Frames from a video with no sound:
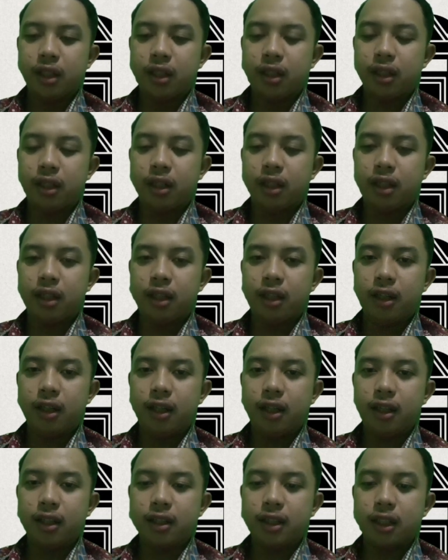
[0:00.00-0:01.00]

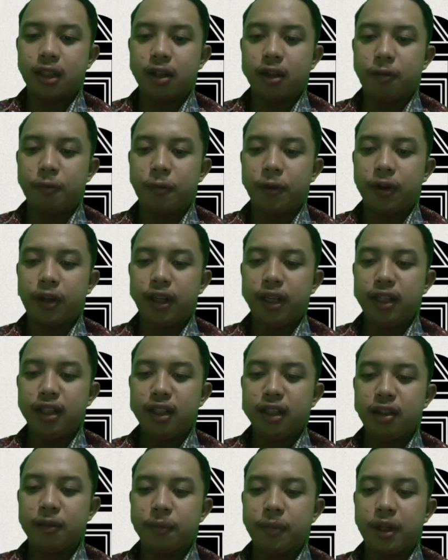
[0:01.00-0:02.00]
The second
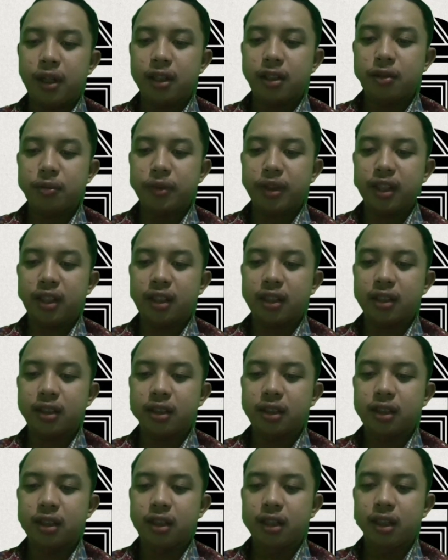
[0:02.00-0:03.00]
point, department.
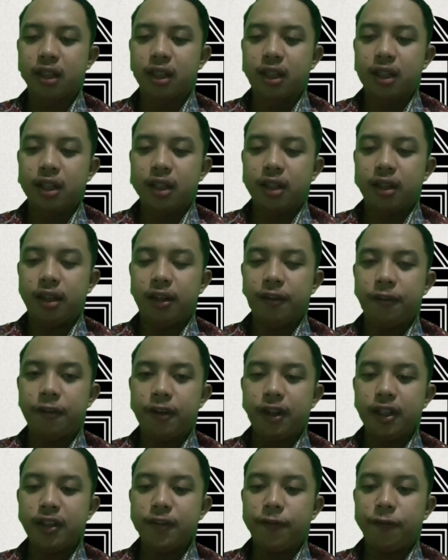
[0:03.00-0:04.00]

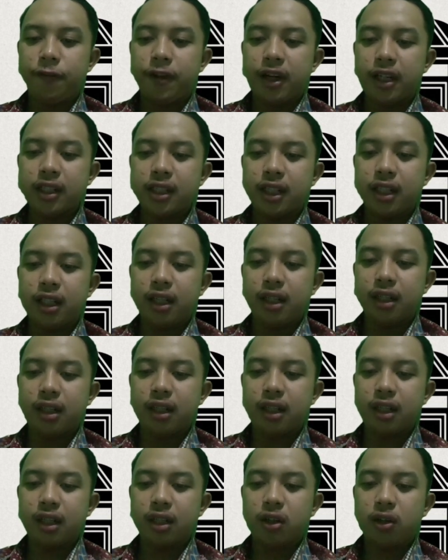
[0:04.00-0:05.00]
Different parts in
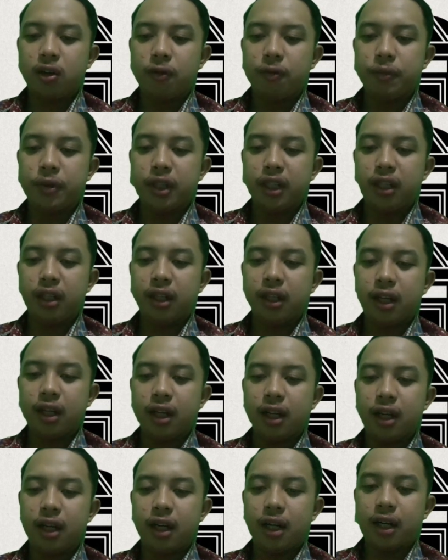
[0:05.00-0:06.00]
a company
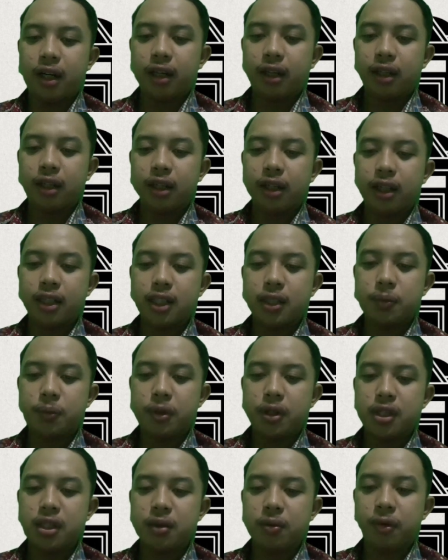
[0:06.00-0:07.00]
that are
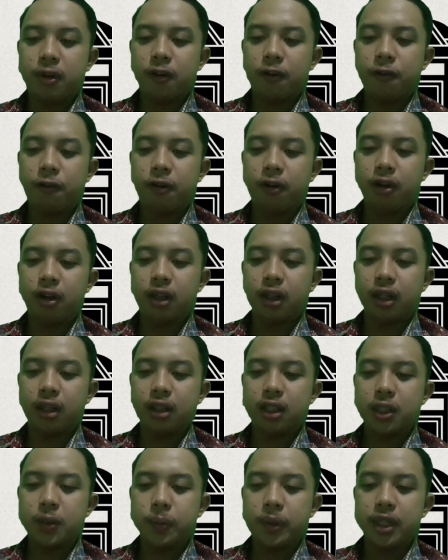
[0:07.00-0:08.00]
responsible for
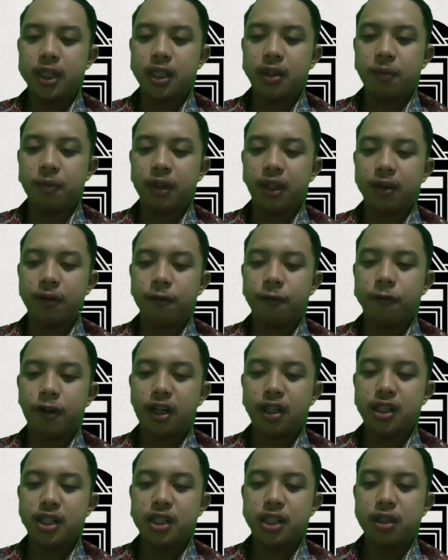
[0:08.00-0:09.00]
the specific
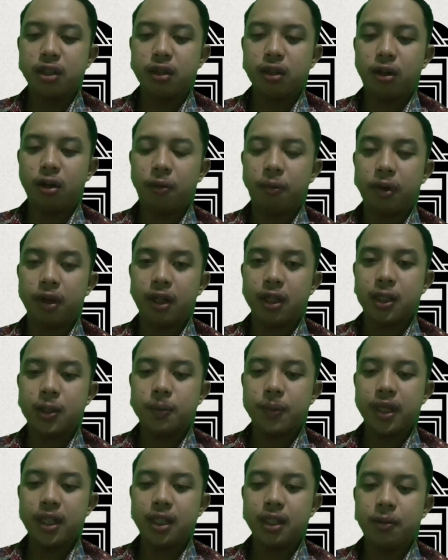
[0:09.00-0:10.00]
function of the
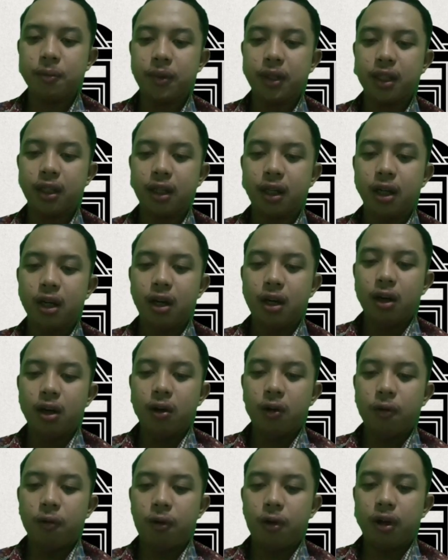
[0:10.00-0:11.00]
specific
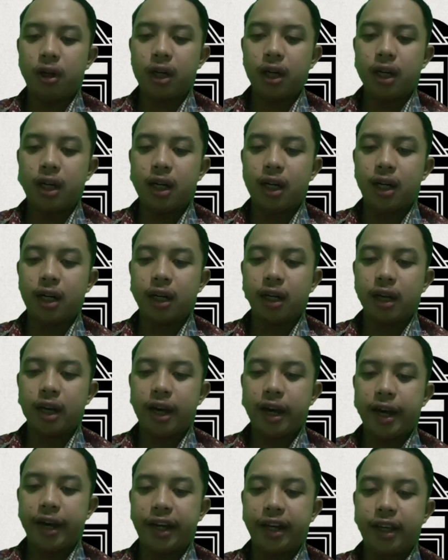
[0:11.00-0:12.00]
work are
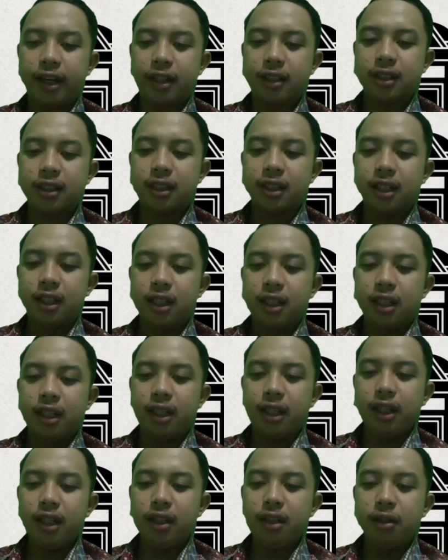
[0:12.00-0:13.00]
areas.
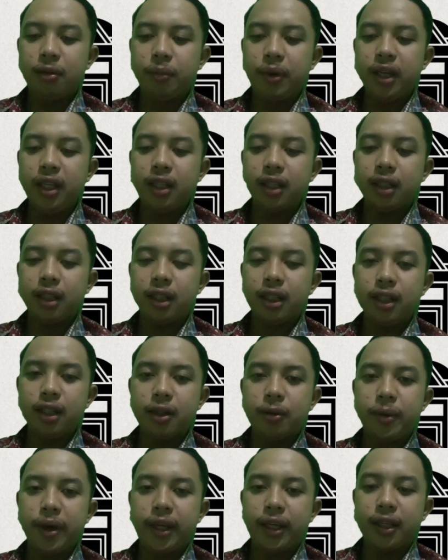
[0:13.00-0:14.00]
In
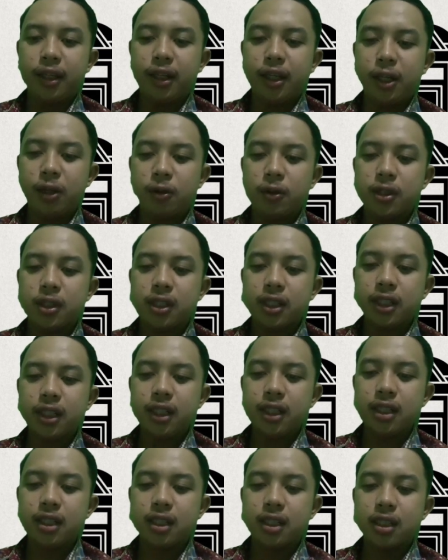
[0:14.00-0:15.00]
the banking
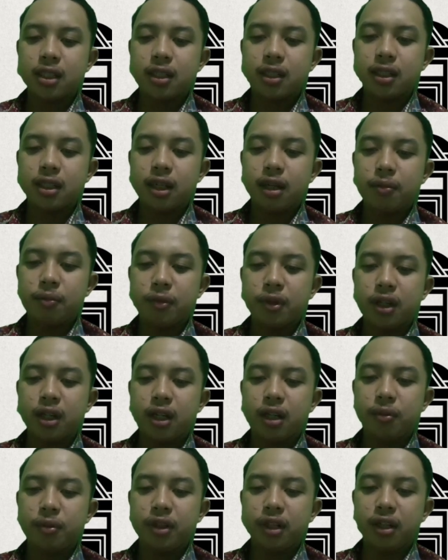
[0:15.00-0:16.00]
industry, some
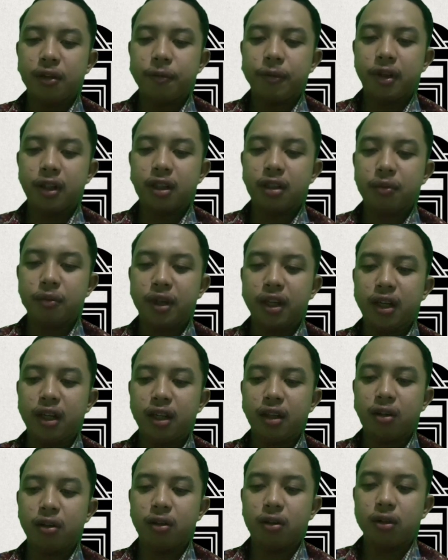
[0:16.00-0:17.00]
common departments
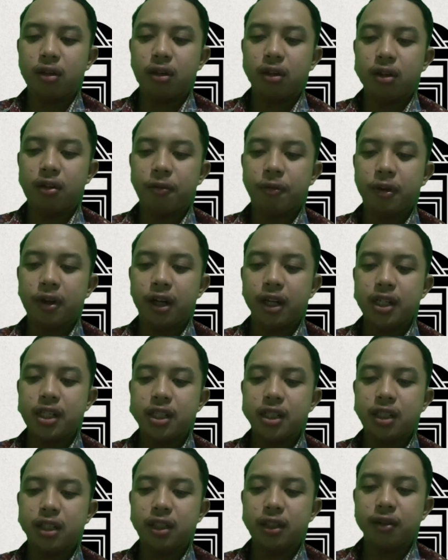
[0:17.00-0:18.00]
include
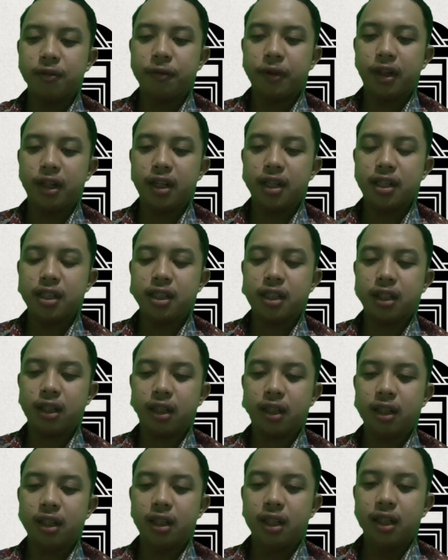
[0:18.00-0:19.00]
operation,
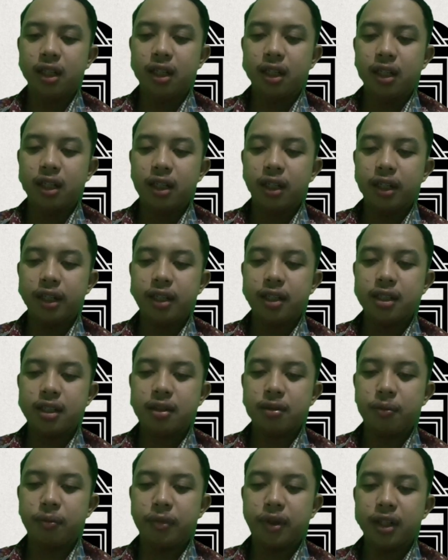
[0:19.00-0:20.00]
financial,
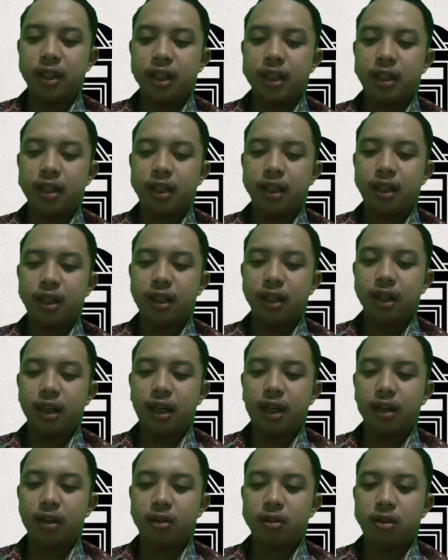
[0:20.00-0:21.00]
risk, marketing,
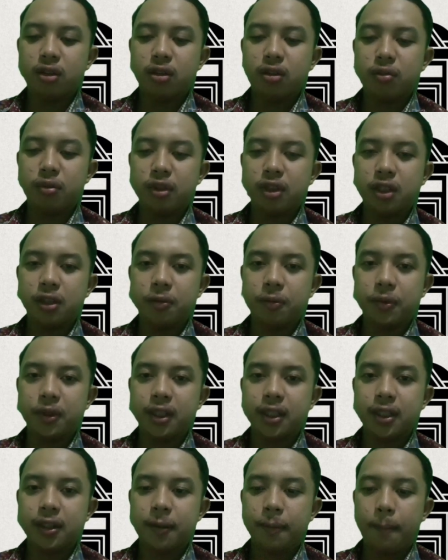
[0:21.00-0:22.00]
and customer
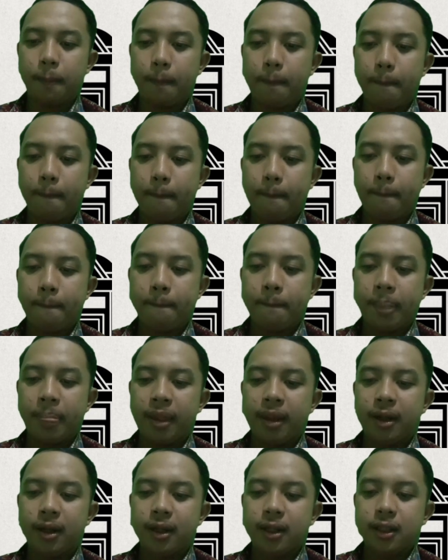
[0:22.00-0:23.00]
service.
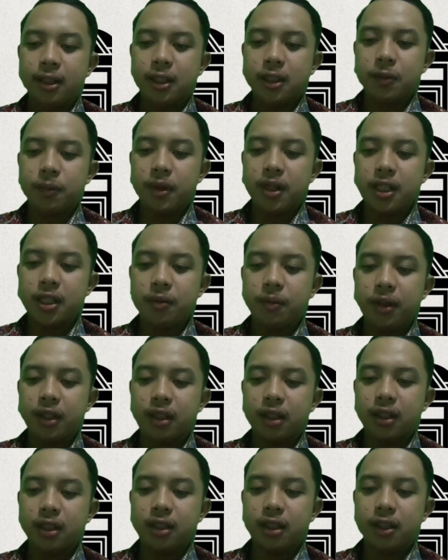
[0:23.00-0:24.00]

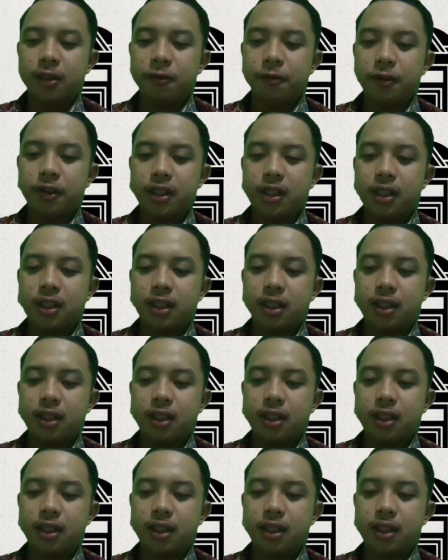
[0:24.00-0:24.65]
Specific service